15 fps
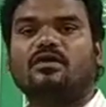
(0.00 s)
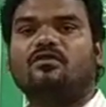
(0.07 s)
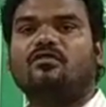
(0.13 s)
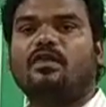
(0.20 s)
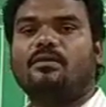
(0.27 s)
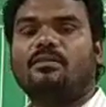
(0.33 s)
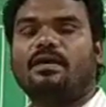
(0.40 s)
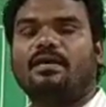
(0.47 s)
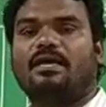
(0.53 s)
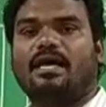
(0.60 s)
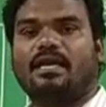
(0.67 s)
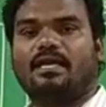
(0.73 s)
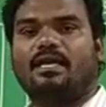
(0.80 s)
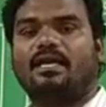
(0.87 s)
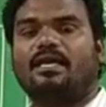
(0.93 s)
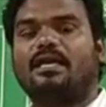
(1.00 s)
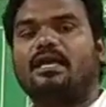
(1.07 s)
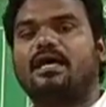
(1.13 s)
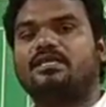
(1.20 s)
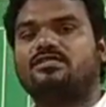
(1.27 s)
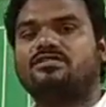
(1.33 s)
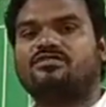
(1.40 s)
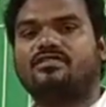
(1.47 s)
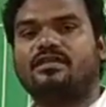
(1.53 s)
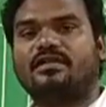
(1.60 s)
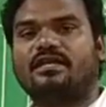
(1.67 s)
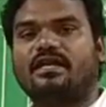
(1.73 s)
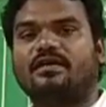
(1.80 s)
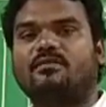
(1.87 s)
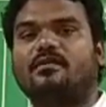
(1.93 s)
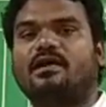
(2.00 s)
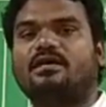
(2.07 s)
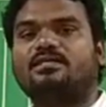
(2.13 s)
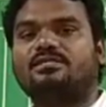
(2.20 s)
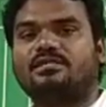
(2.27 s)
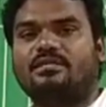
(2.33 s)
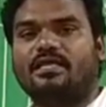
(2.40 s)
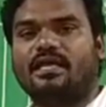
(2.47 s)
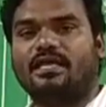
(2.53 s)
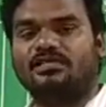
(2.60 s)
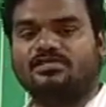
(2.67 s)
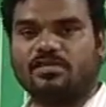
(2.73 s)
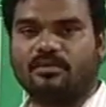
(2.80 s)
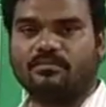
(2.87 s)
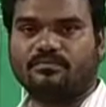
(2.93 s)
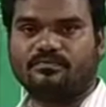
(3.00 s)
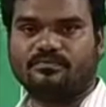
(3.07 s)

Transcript: will be directly asked for 10 marks in the exam.